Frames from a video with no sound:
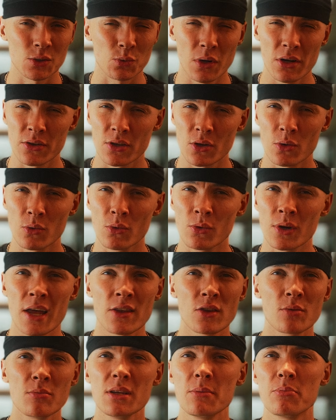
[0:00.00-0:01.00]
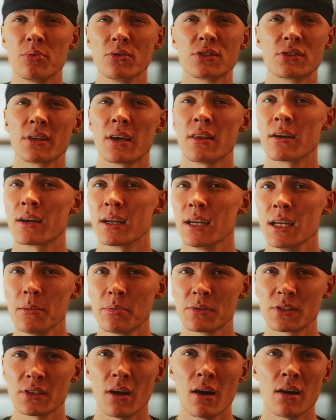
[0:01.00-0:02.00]
where your randomly put together
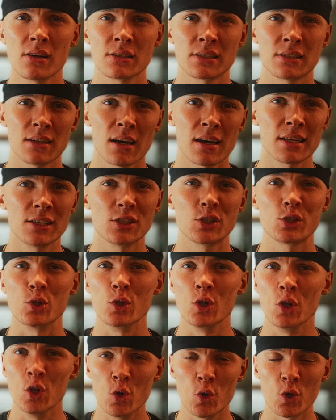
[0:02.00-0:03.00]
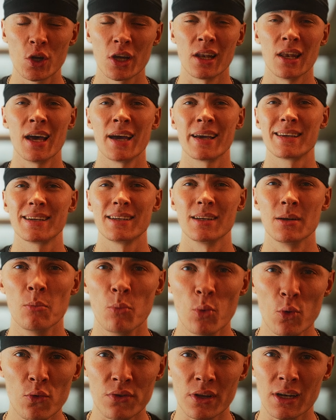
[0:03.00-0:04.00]
clips are starting to look like a
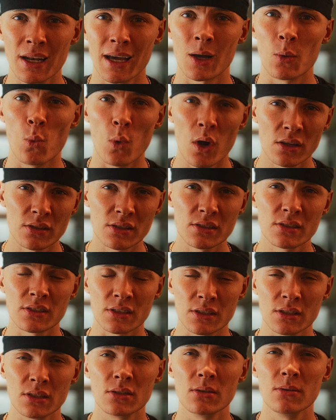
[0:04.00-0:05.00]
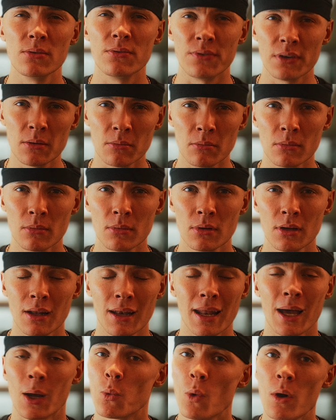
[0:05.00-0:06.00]
movie, like one single film,
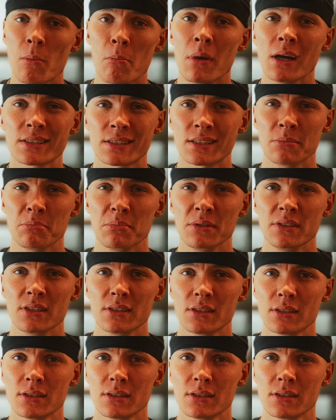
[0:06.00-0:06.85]
like one masterpiece.